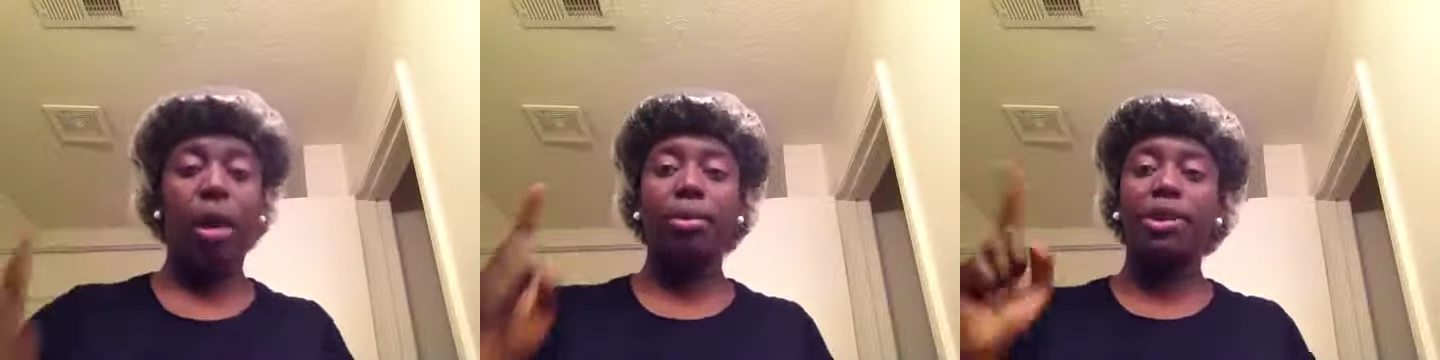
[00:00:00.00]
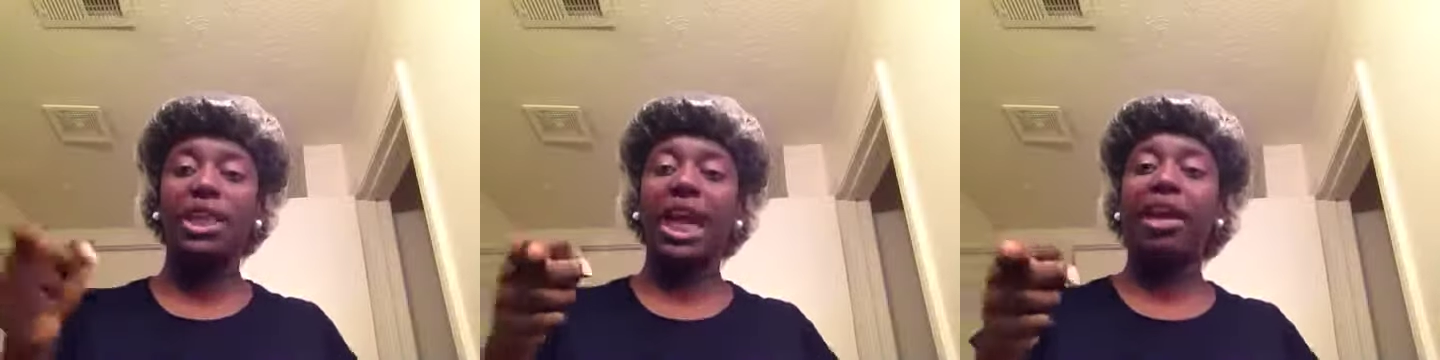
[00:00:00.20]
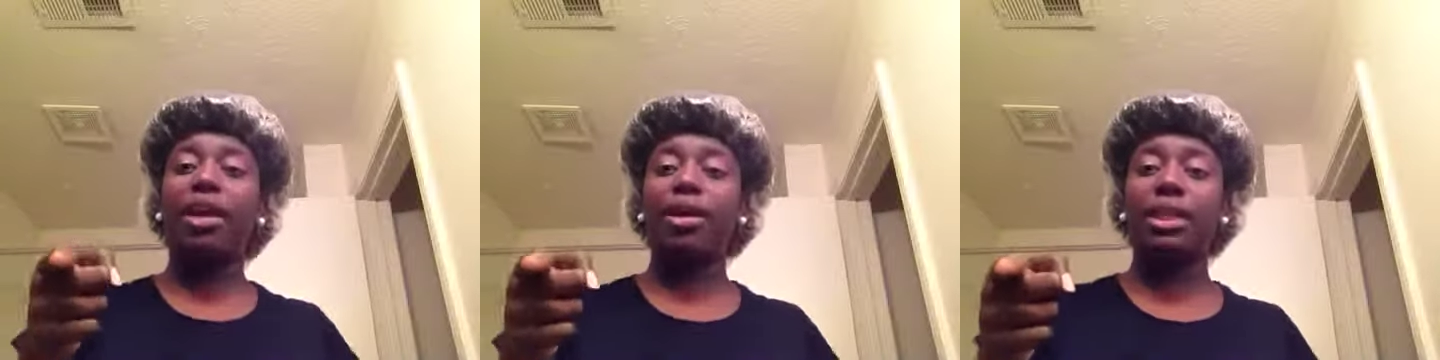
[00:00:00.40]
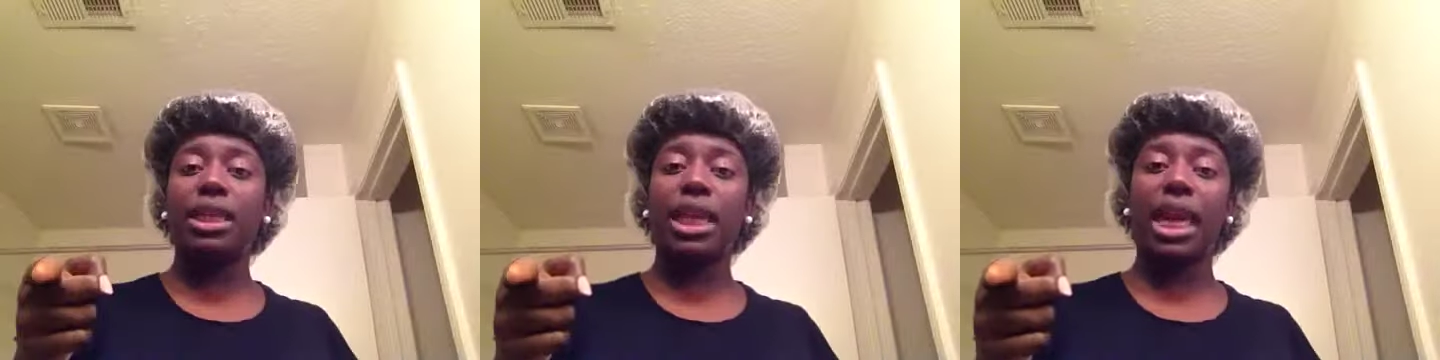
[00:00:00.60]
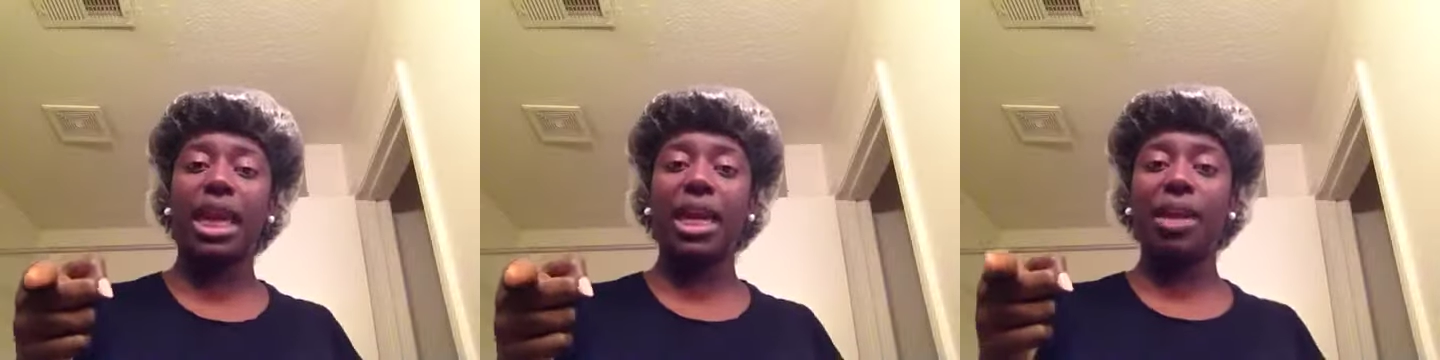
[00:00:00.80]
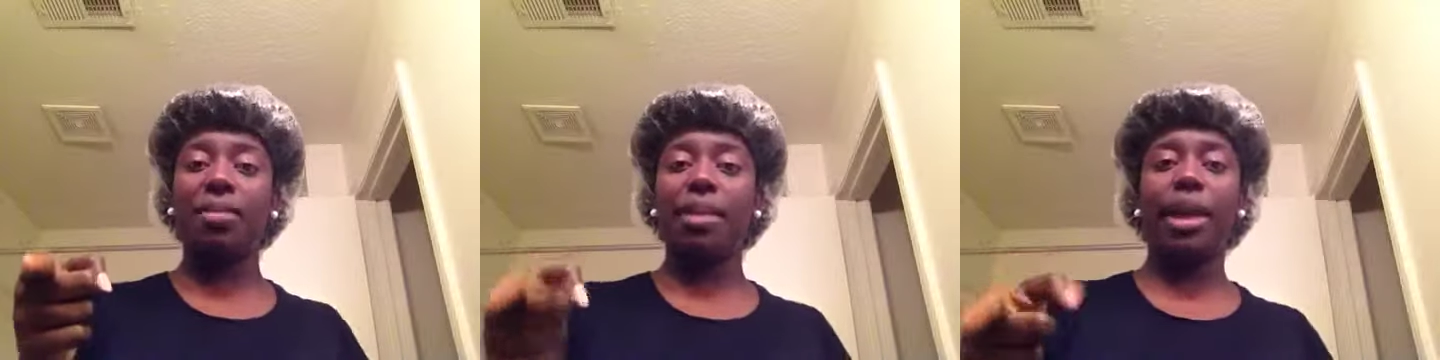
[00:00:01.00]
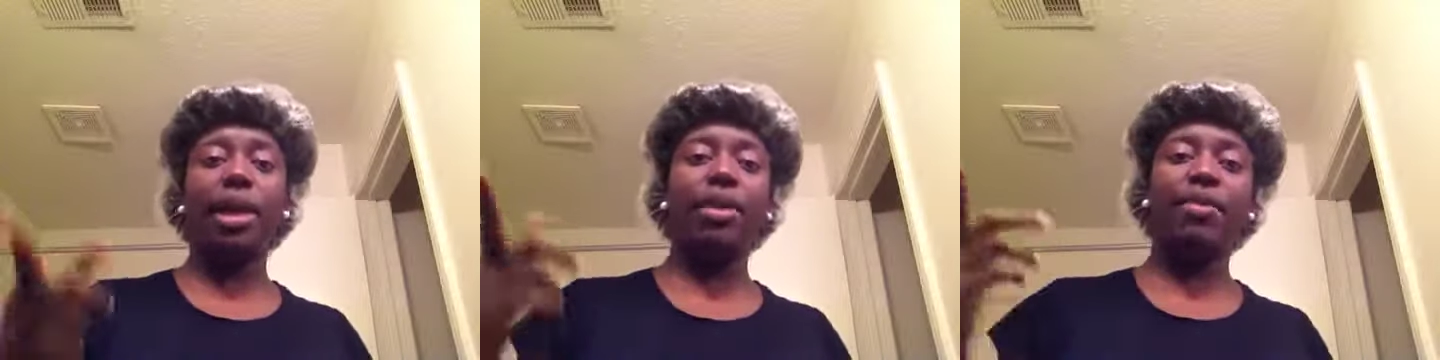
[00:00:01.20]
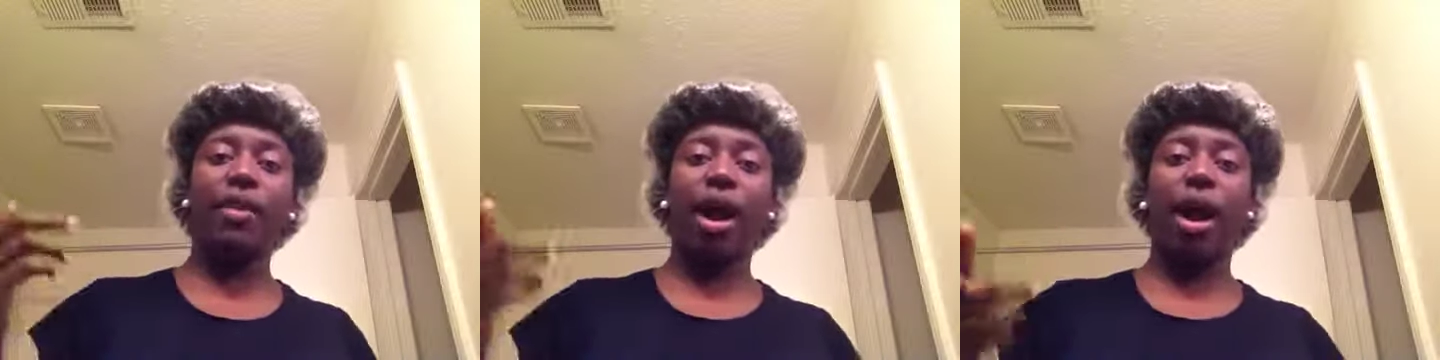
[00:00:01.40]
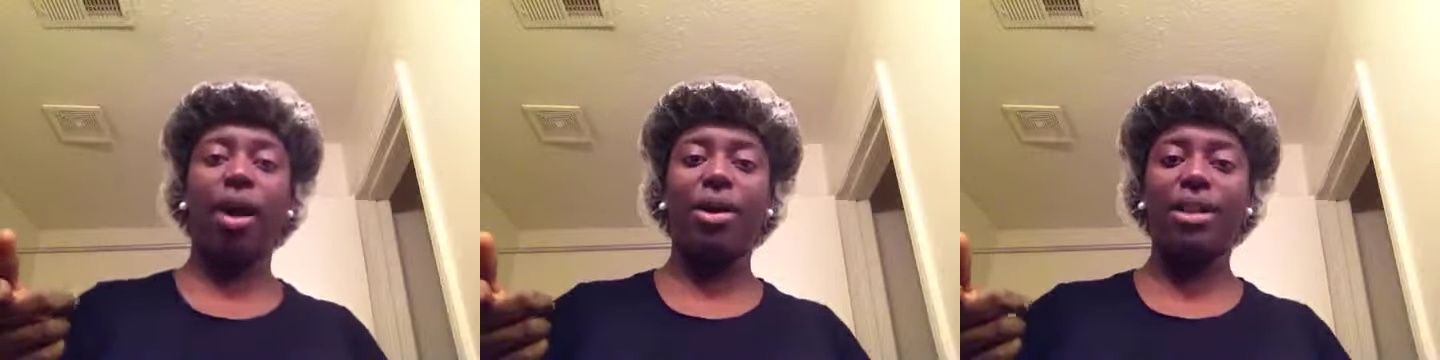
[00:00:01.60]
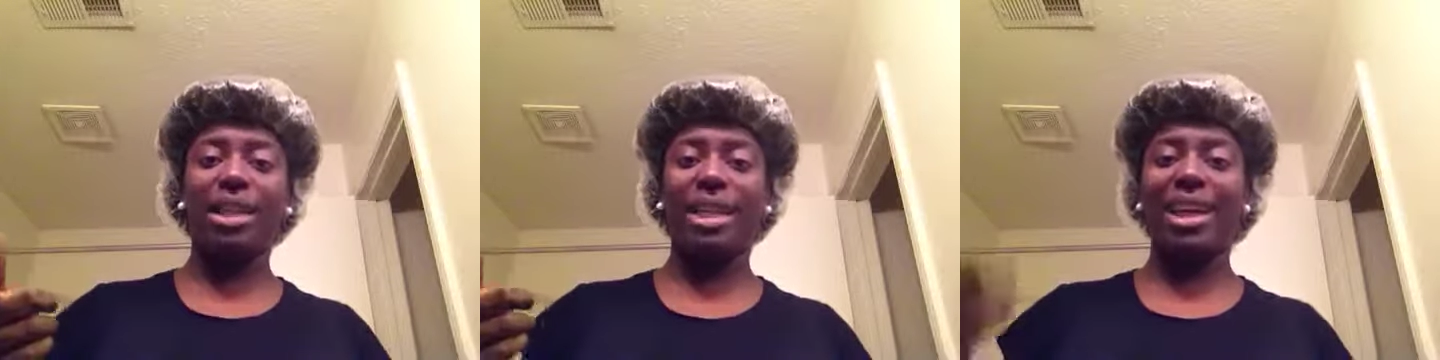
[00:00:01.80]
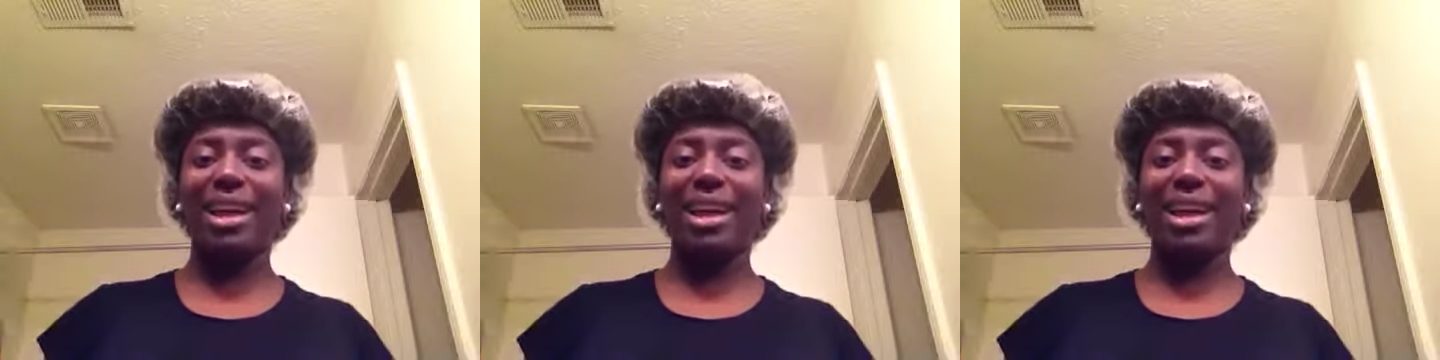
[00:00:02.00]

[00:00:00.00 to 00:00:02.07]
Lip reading: Shout out to Kinky Mink for all the